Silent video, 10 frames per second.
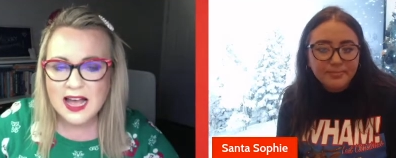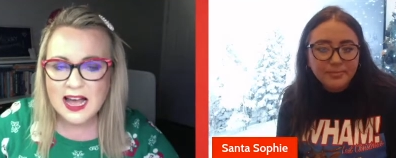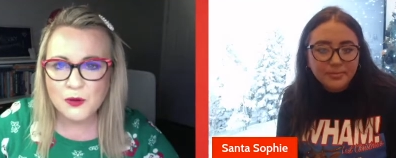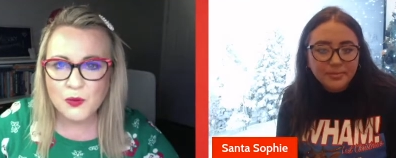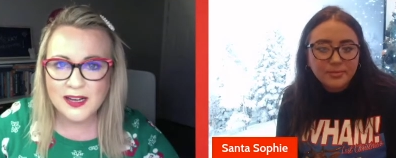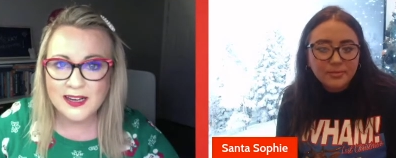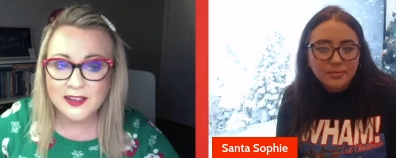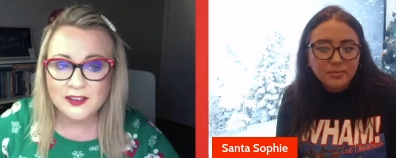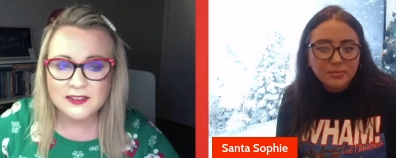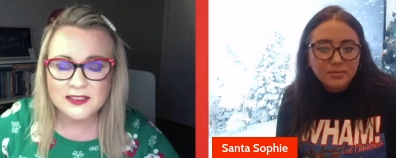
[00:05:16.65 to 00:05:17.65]
Speaker 1: And what I
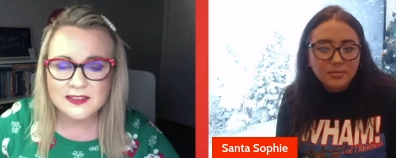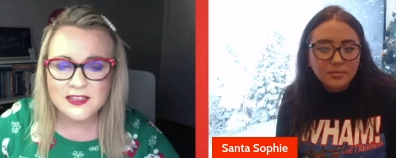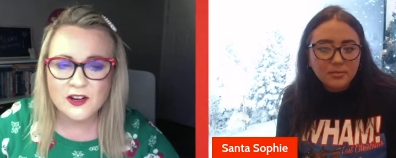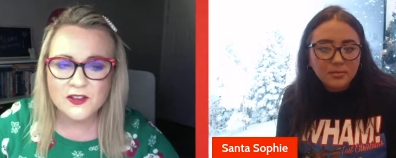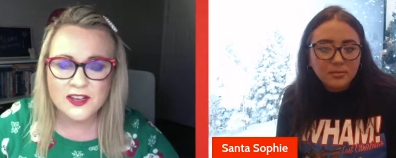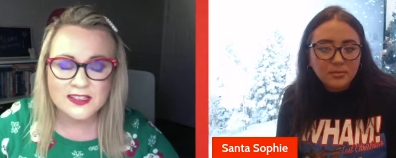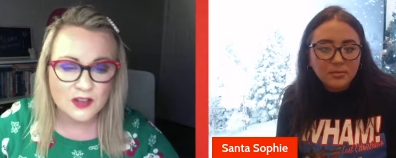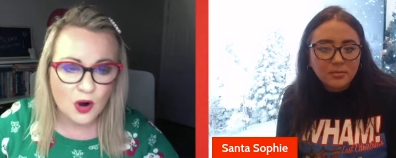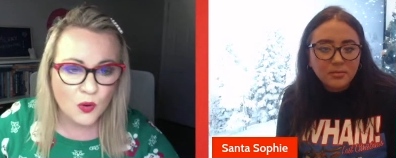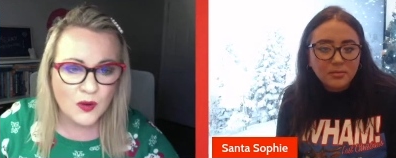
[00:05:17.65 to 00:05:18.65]
learned this year, that it's
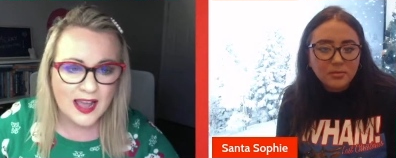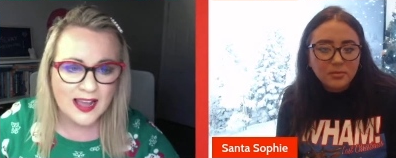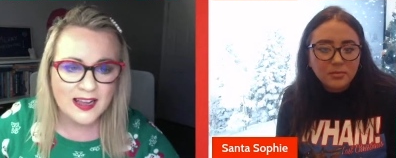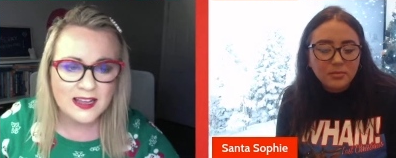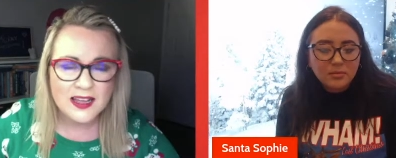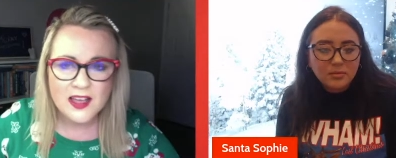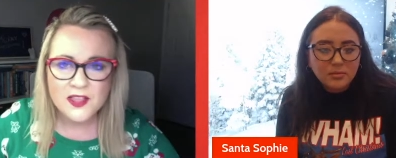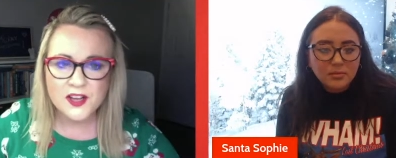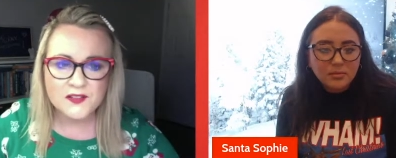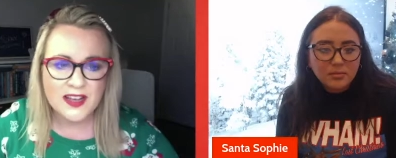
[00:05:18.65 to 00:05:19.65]
okay
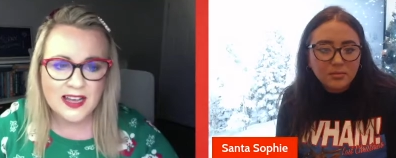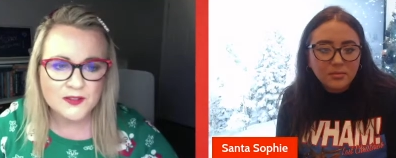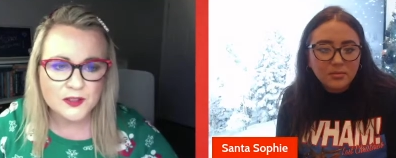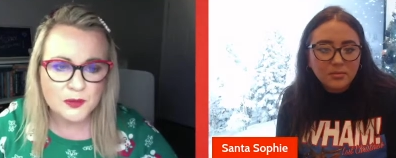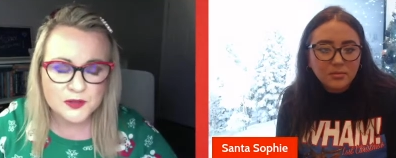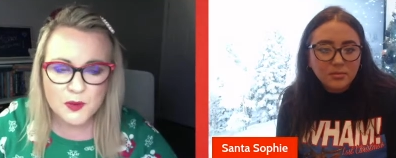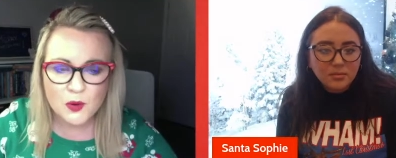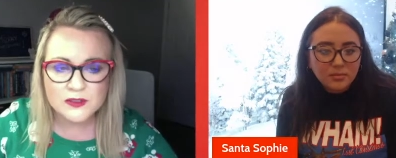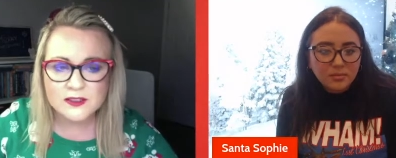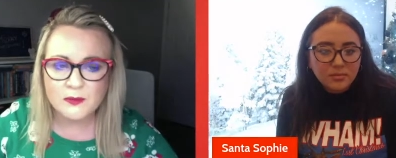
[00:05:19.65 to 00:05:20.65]
that if I have to
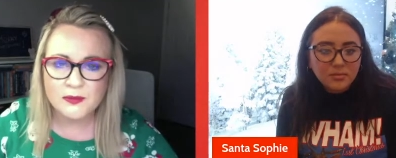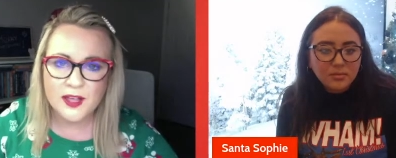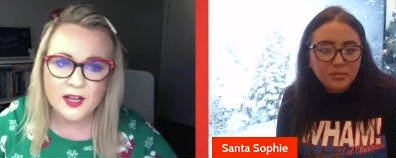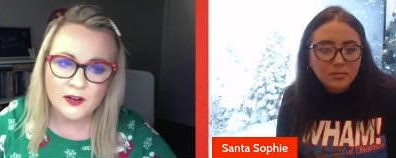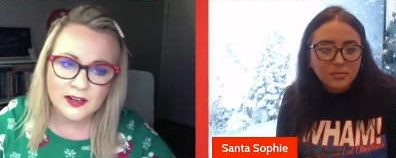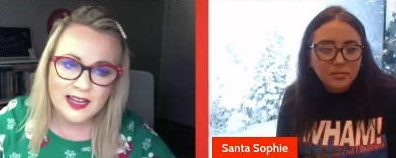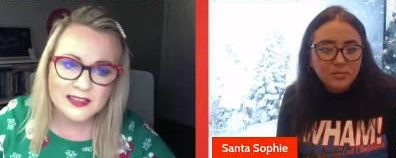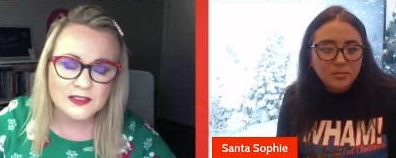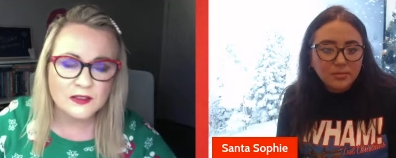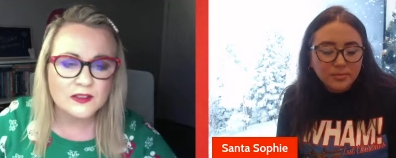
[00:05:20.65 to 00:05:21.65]
postpone something or
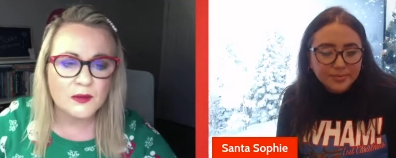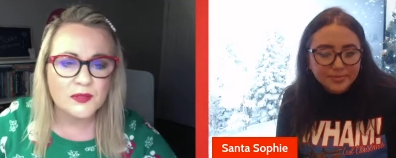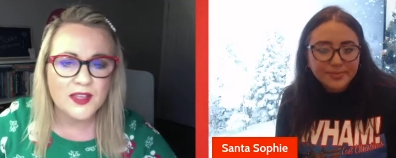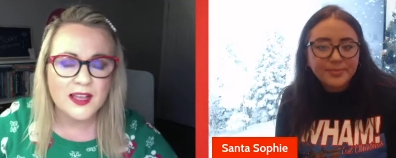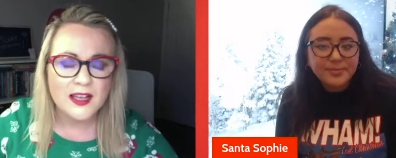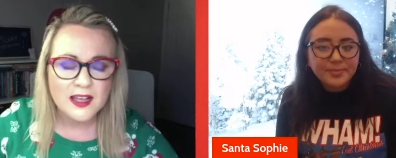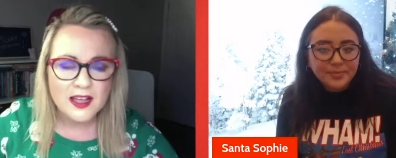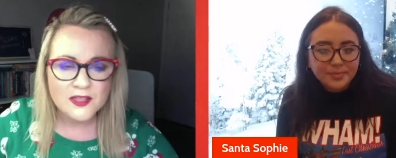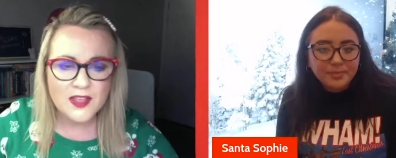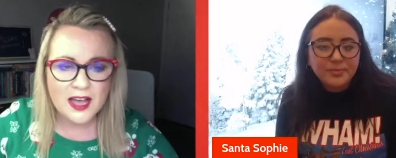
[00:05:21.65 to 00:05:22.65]
cancel something,
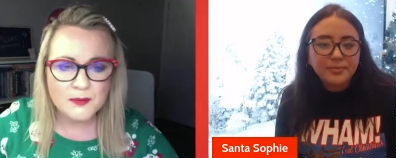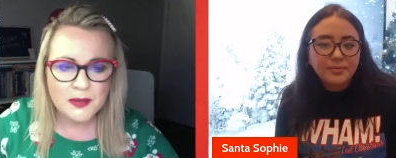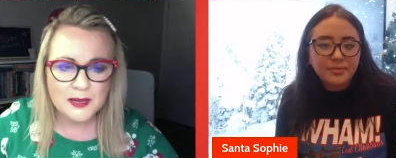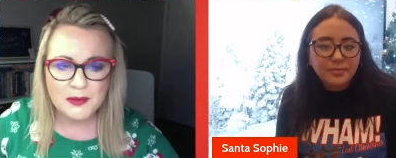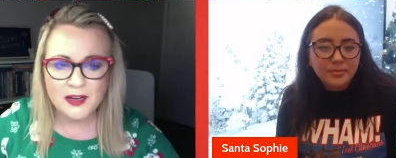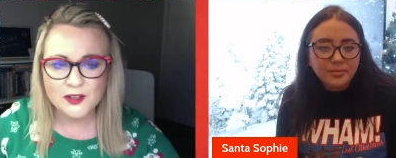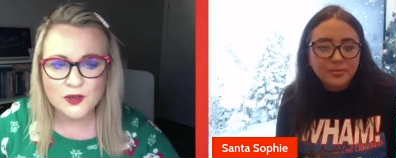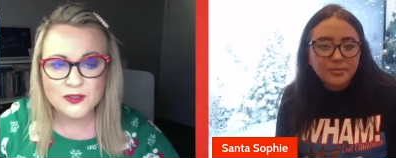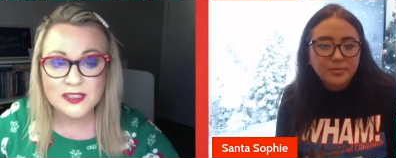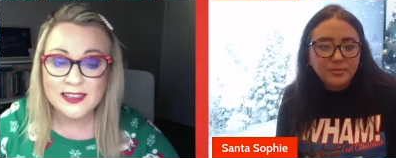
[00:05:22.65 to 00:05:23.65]
that people aren't
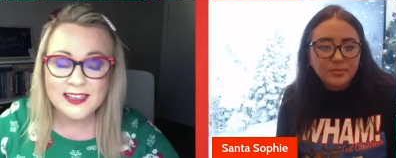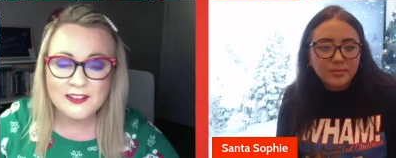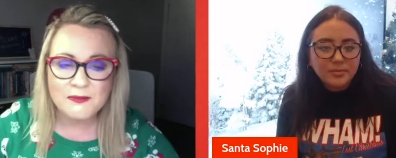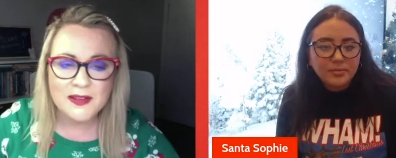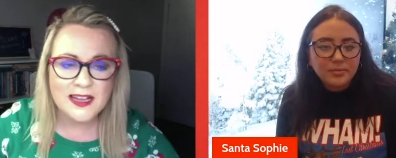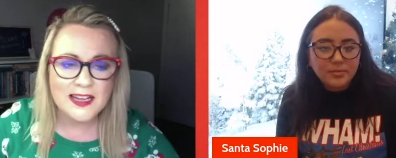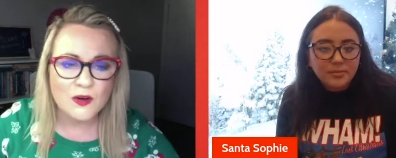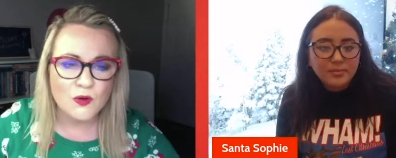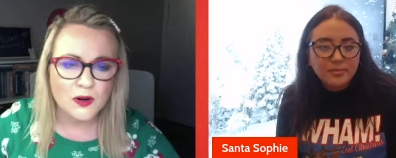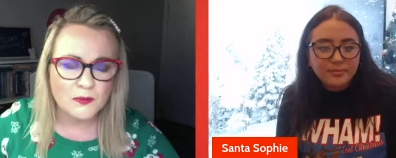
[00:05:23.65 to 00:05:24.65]
going to leave me
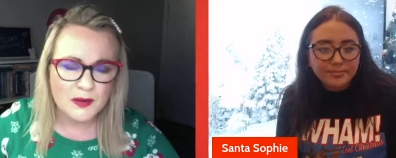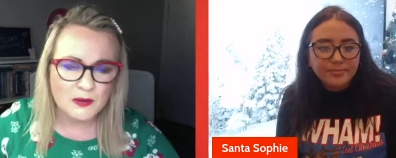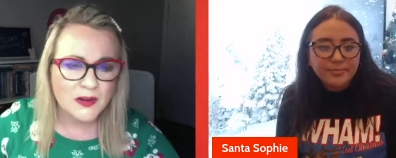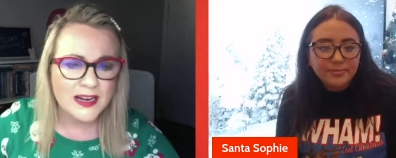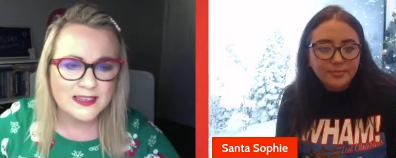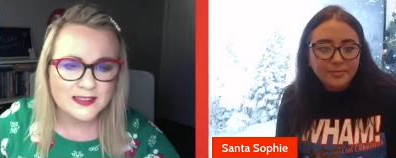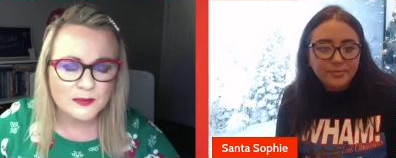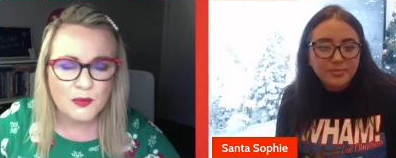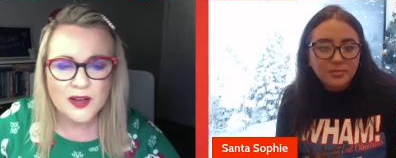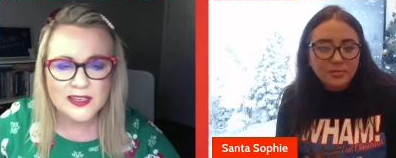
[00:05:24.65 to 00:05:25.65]
or be really
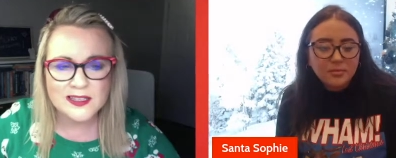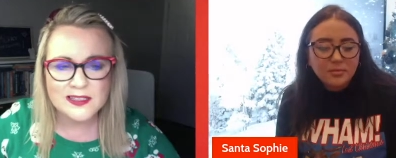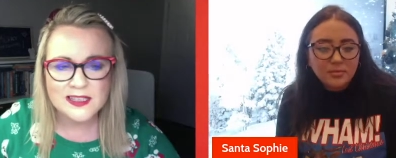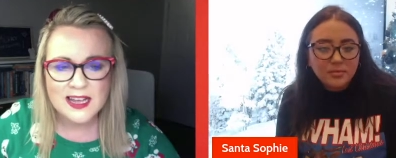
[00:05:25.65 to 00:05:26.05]
disappointed.